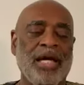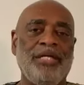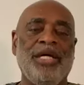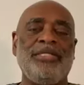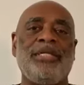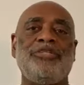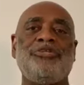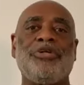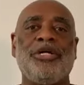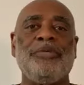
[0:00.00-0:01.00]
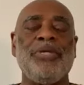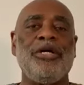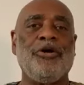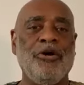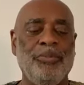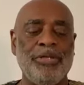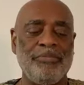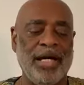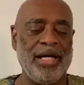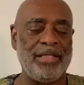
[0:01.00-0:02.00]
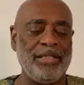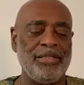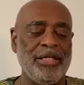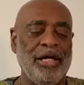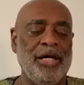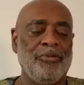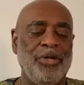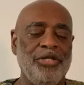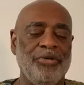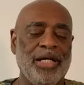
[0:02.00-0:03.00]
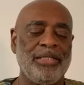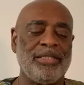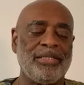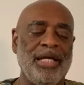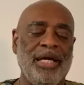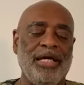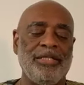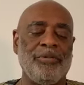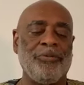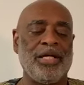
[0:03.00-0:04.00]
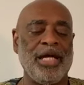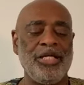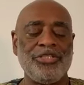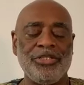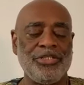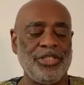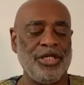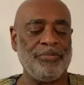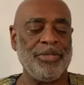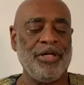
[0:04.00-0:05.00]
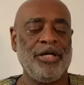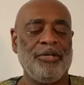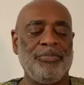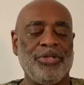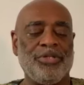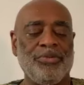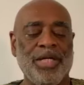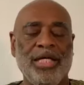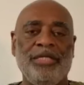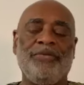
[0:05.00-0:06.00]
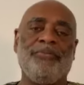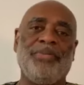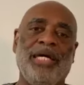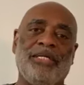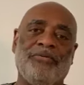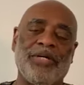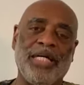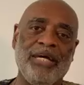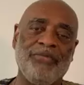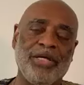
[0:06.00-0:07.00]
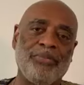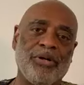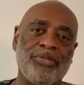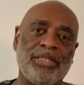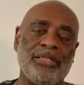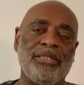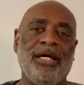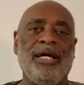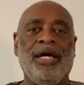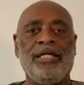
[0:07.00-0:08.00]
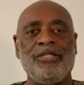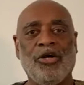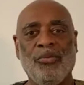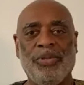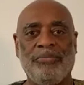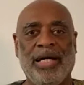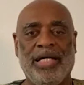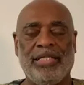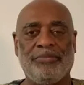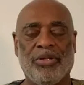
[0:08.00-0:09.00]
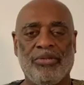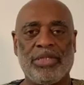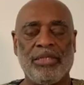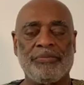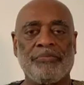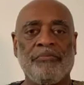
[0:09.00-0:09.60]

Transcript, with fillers: And he says you're going to be open-minded when you understand the relationship between being a forgiving person and an open-minded person.